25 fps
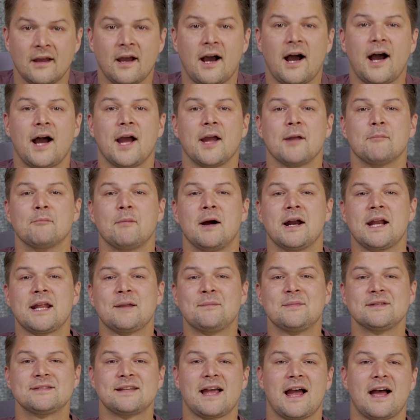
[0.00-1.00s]
Hi, my
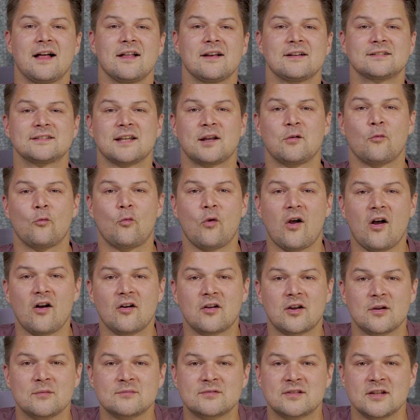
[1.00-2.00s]
name is Alex and
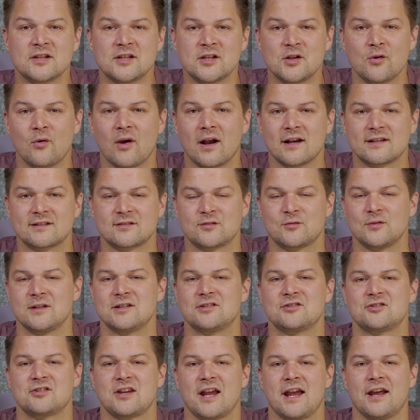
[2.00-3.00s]
welcome to UX
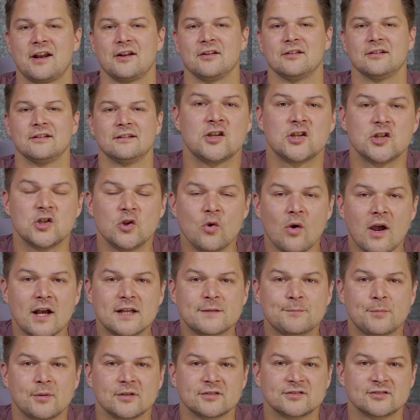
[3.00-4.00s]
Tweaks channel.
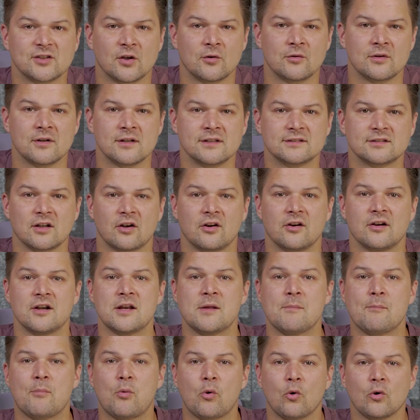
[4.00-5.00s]
UX personas are an
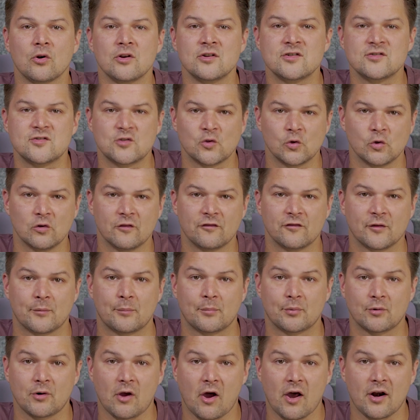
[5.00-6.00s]
important tool for
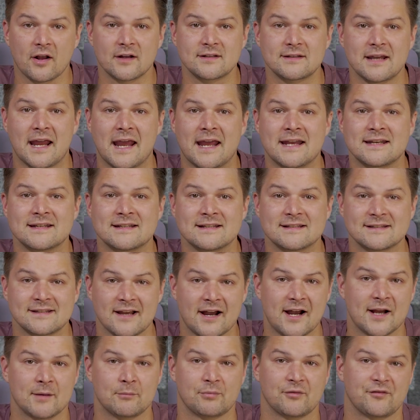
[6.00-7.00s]
product and
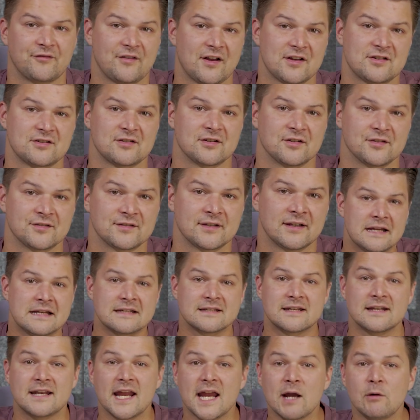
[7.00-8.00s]
design professionals.
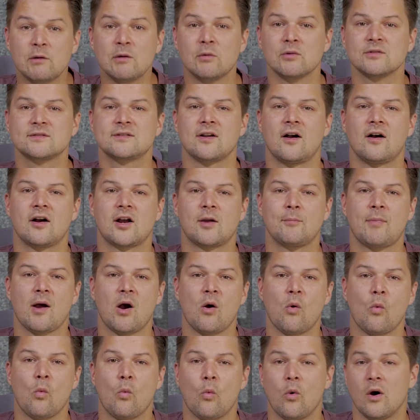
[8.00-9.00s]
Today we will talk
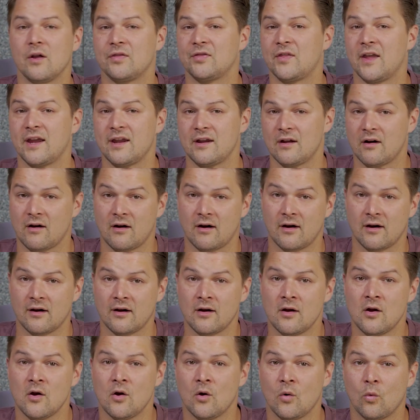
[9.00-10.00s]
about what they are,
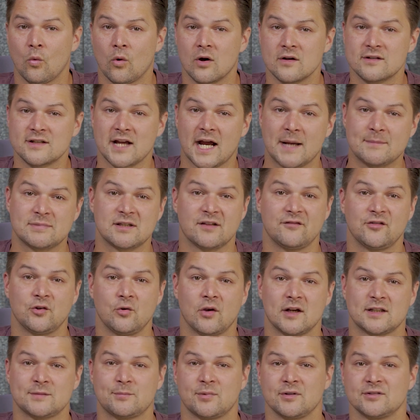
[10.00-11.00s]
what types of
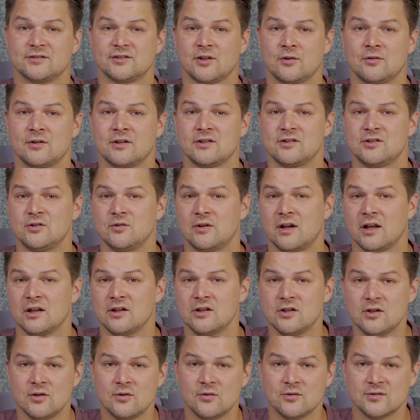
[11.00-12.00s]
UX personas you
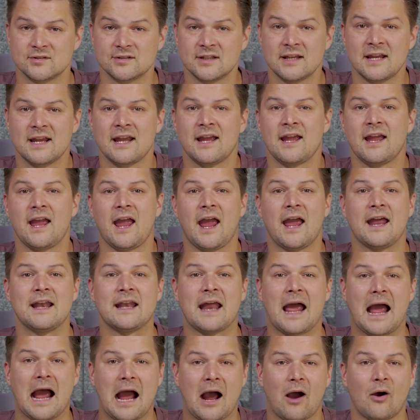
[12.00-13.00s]
can use, and
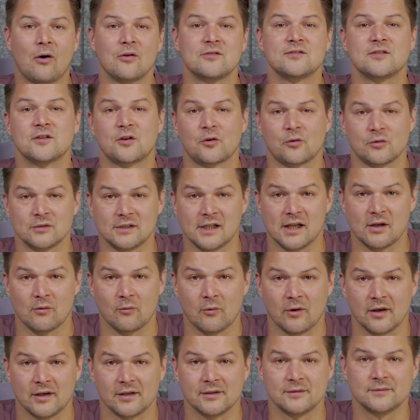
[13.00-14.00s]
how to create
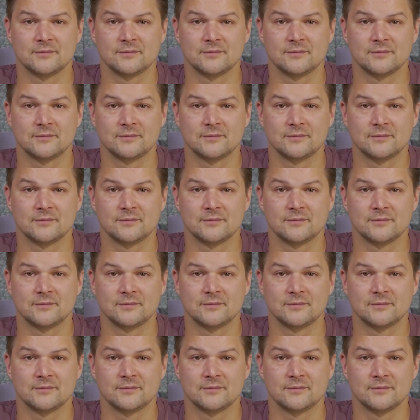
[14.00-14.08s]
one.